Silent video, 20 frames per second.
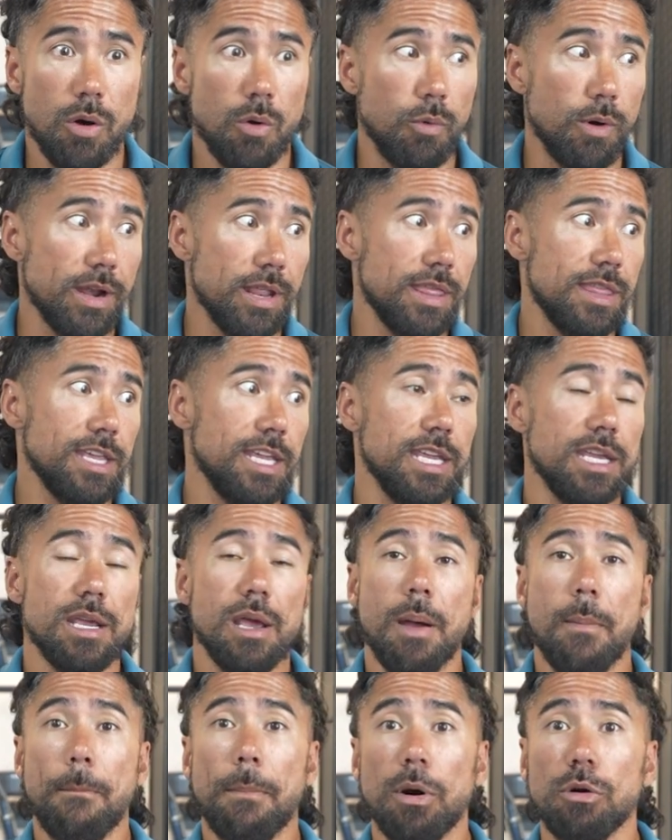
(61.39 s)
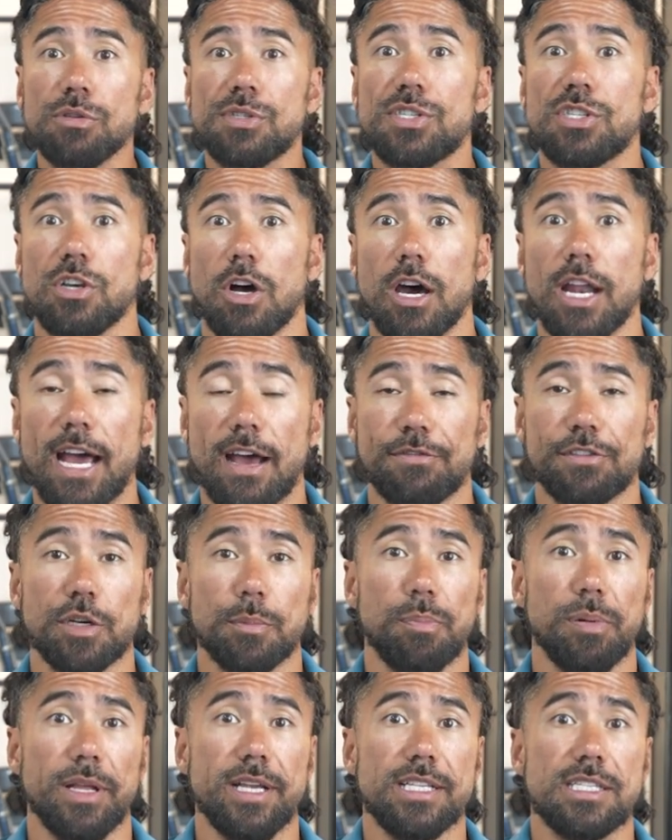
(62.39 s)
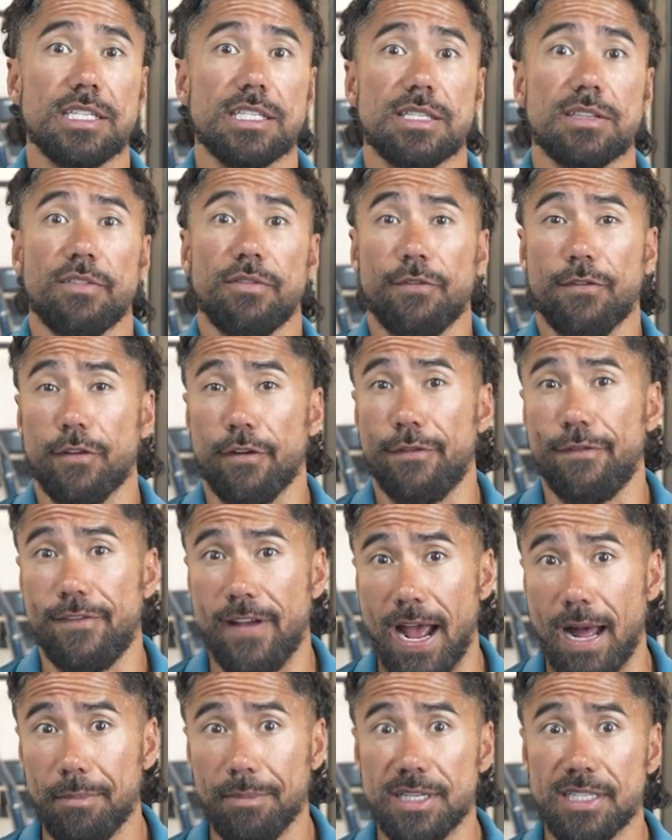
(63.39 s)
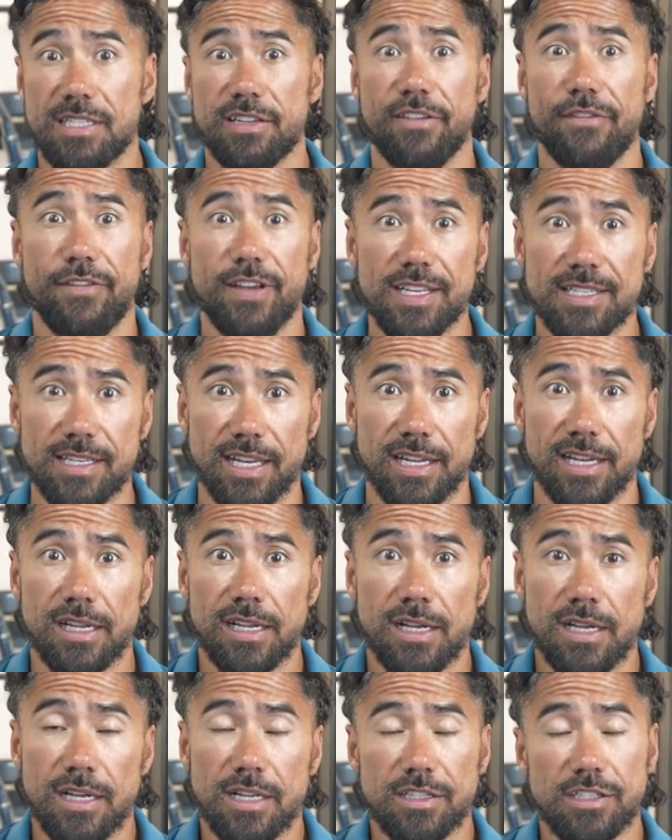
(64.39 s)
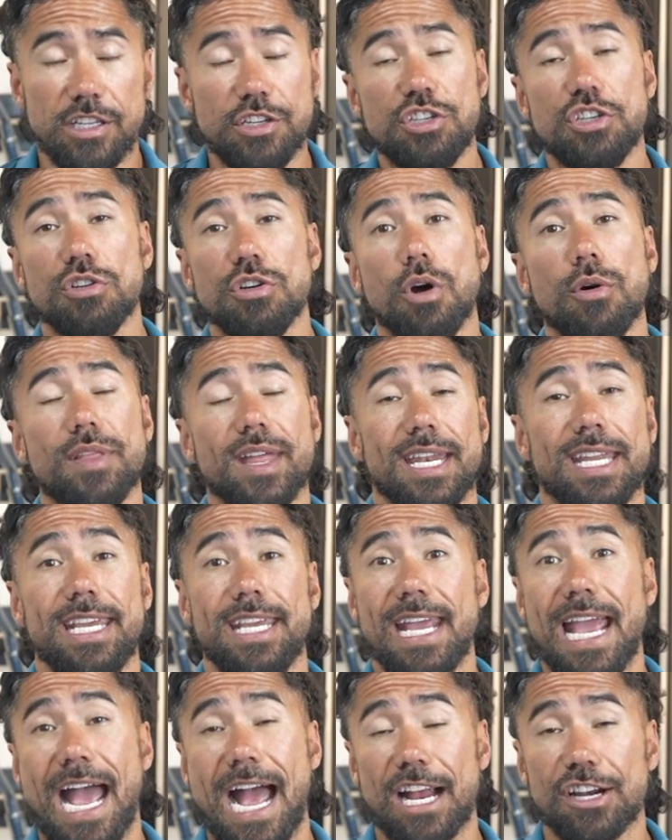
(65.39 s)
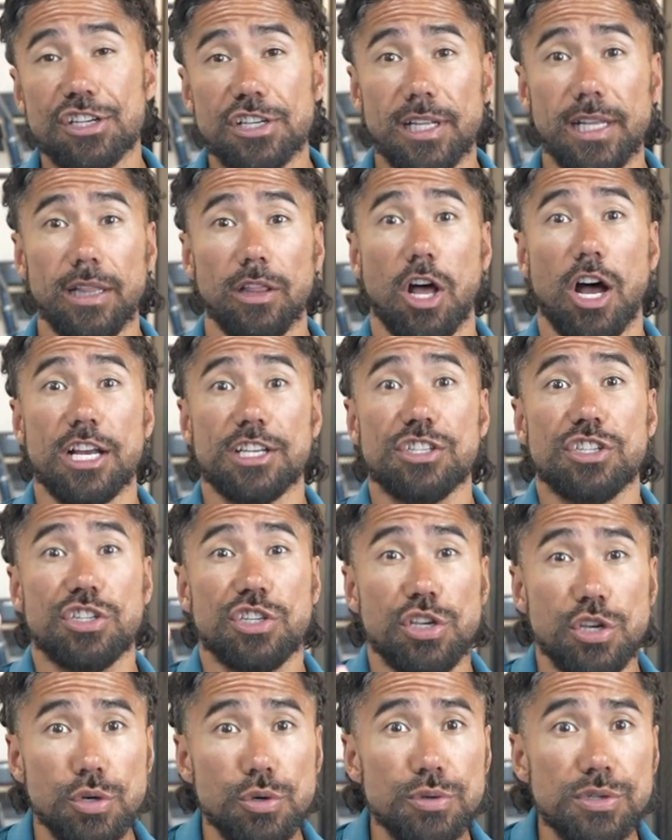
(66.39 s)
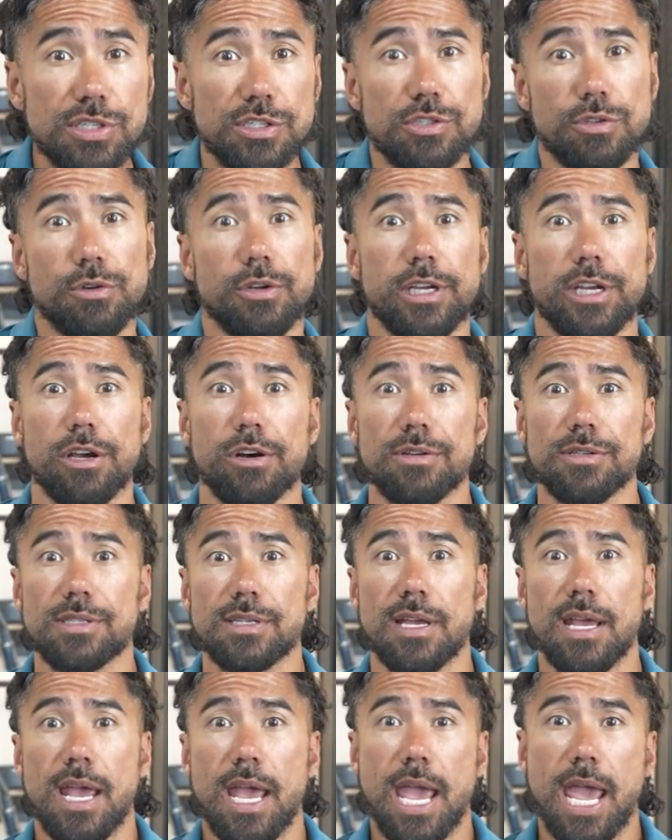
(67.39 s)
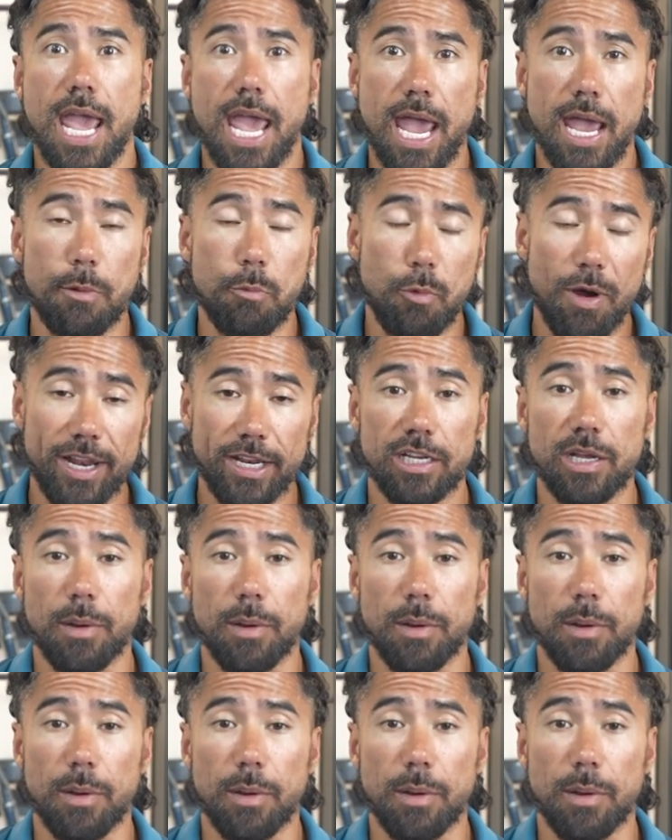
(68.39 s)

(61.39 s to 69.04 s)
one of the most sought after places for families to visit. Did you know that he actually lost two studios and went